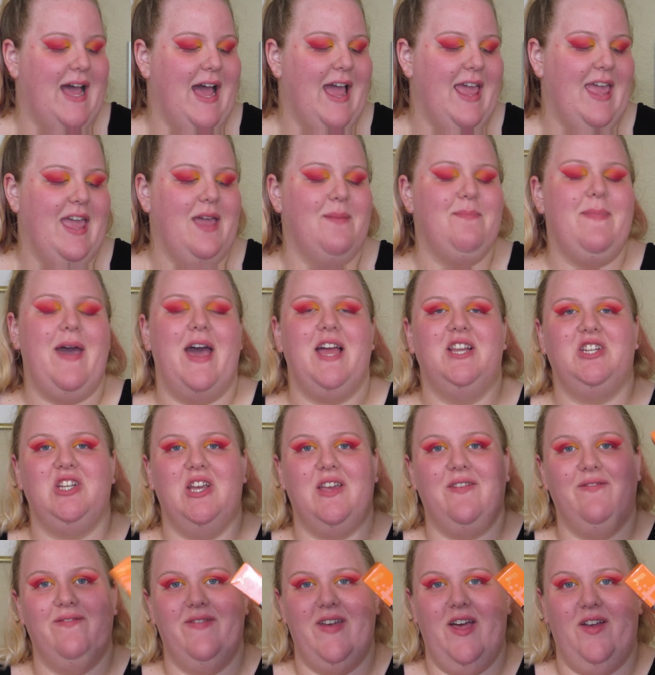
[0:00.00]
I Am
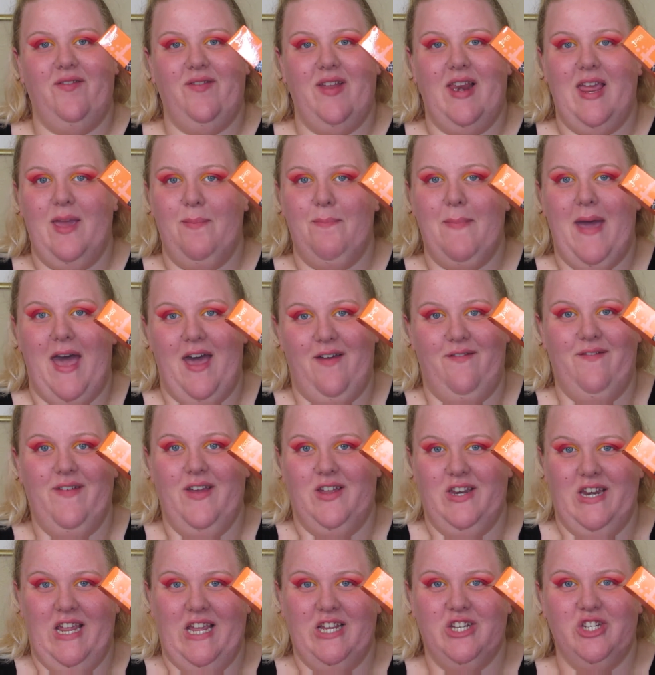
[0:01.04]
Magic Velvety Matte
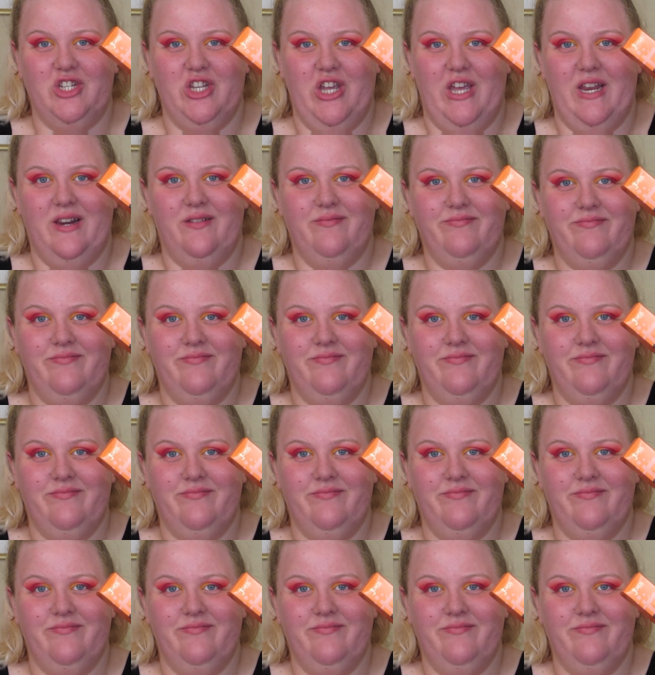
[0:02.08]
Foundation.